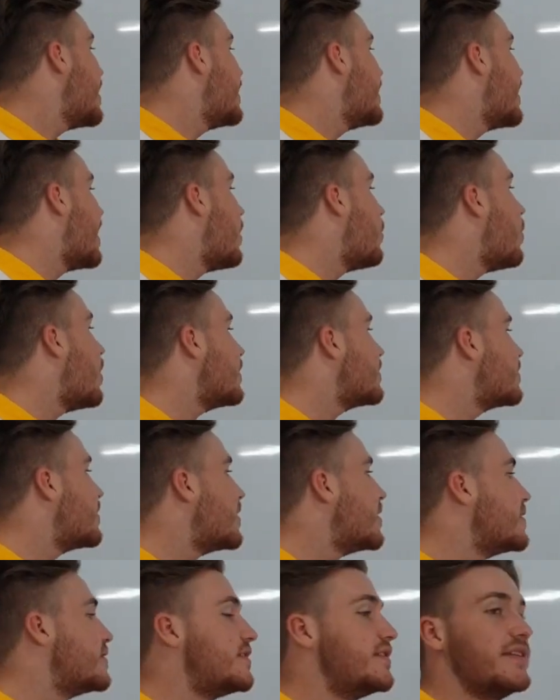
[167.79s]
Now what
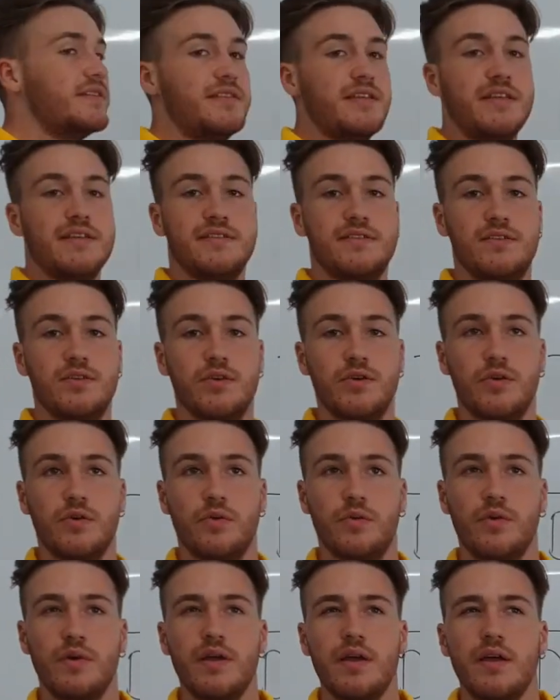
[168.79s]
does disease do?
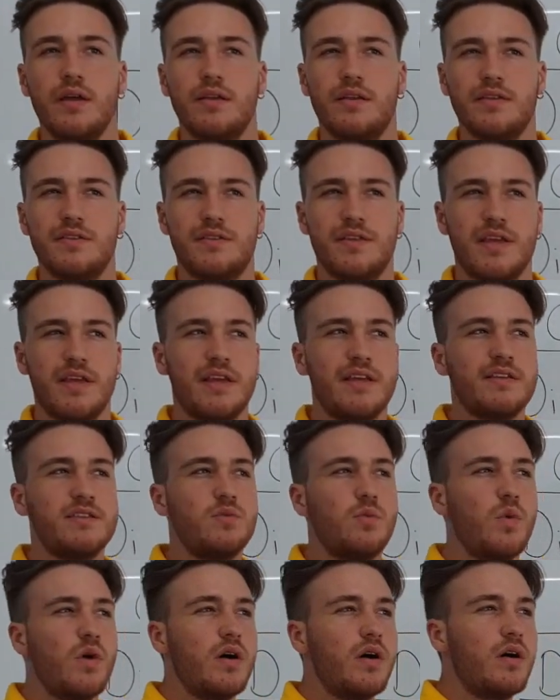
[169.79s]

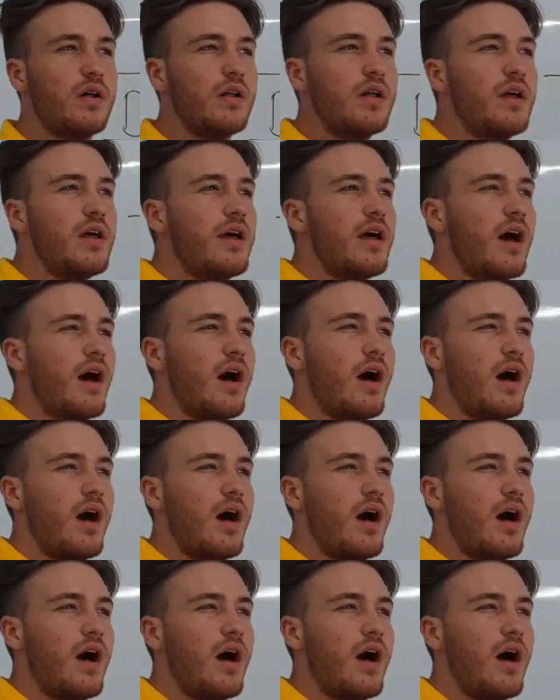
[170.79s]
Disease will,